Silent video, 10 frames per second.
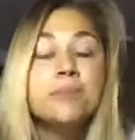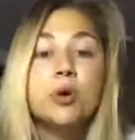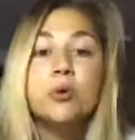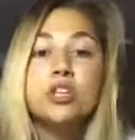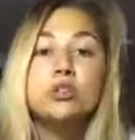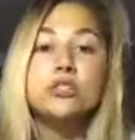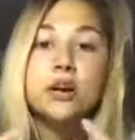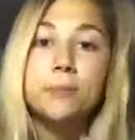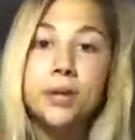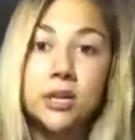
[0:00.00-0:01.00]
But when you
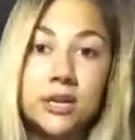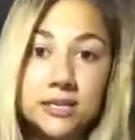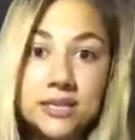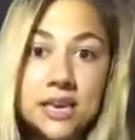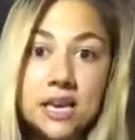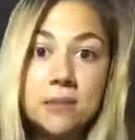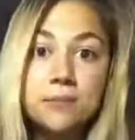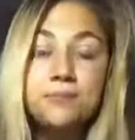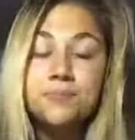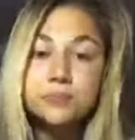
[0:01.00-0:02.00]
start building a
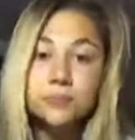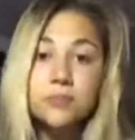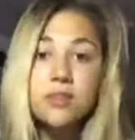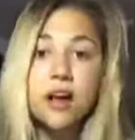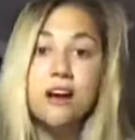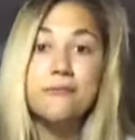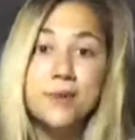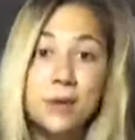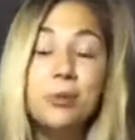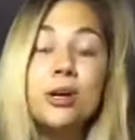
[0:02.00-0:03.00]
team of
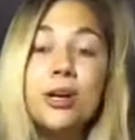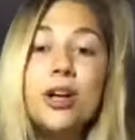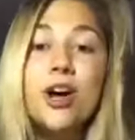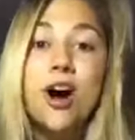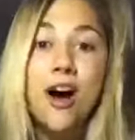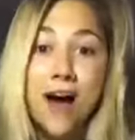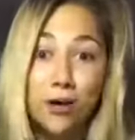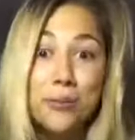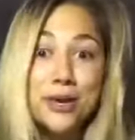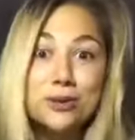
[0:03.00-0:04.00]
people
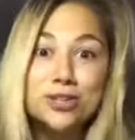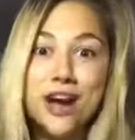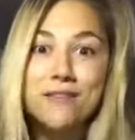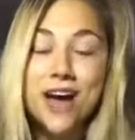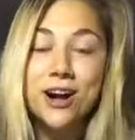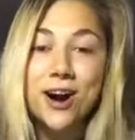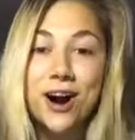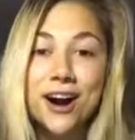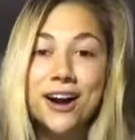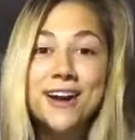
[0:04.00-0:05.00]
helping you drive that
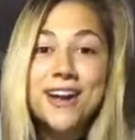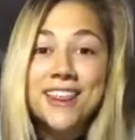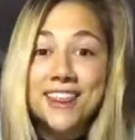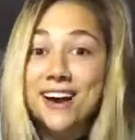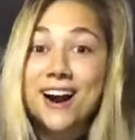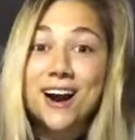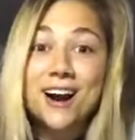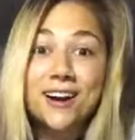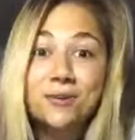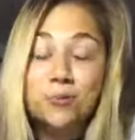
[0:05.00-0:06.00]
car. There
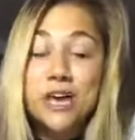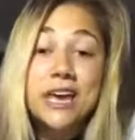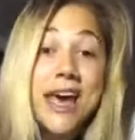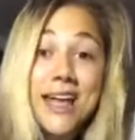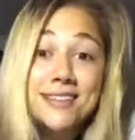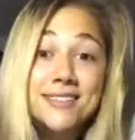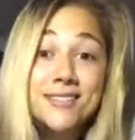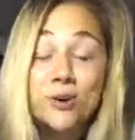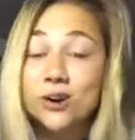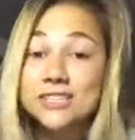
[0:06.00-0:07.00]
are weekends
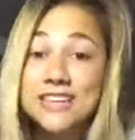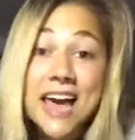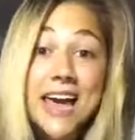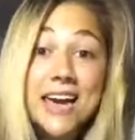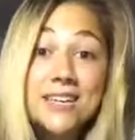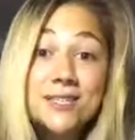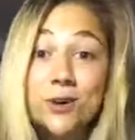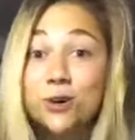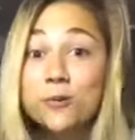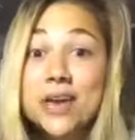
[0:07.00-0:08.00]
or days
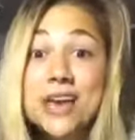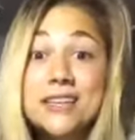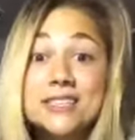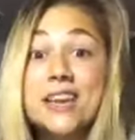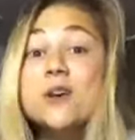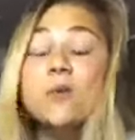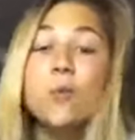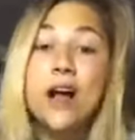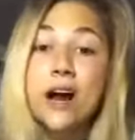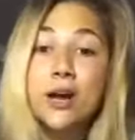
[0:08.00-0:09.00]
or weeks
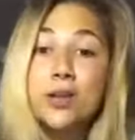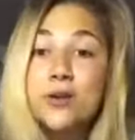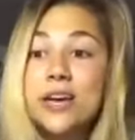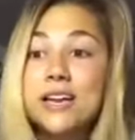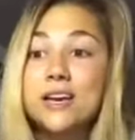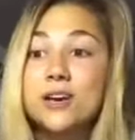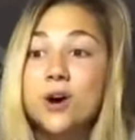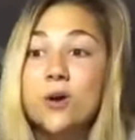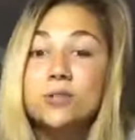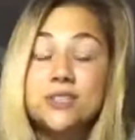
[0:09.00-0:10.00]
where you can
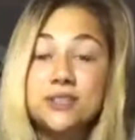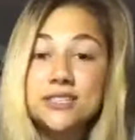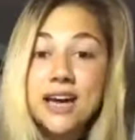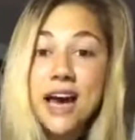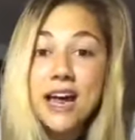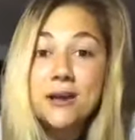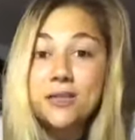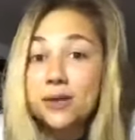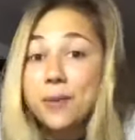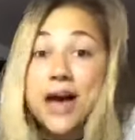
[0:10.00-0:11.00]
go to
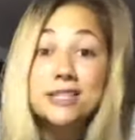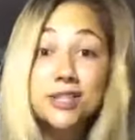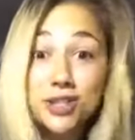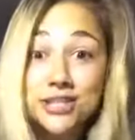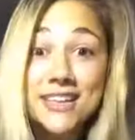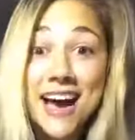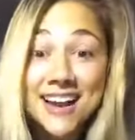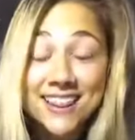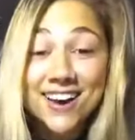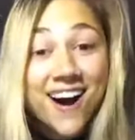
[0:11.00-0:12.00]
the passenger side
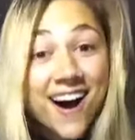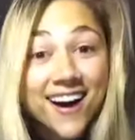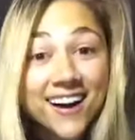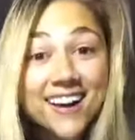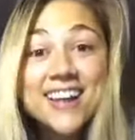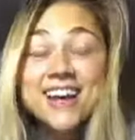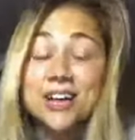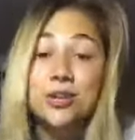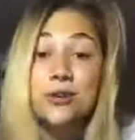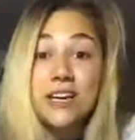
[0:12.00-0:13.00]
of the car,
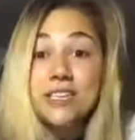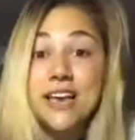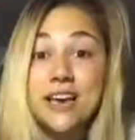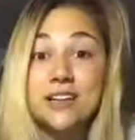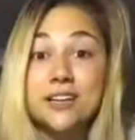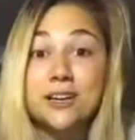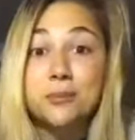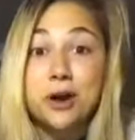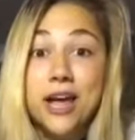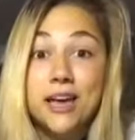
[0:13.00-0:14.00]
and you can take a little
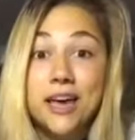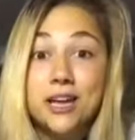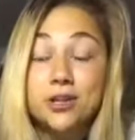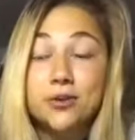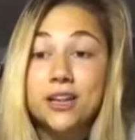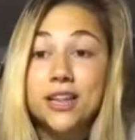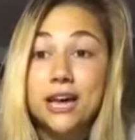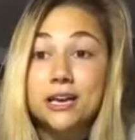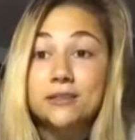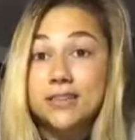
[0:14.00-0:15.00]
break, and you can
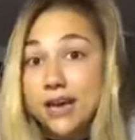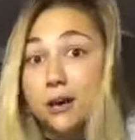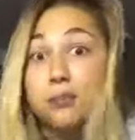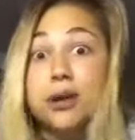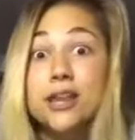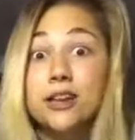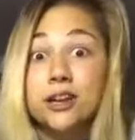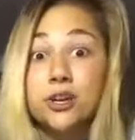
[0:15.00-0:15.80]
like take a breather,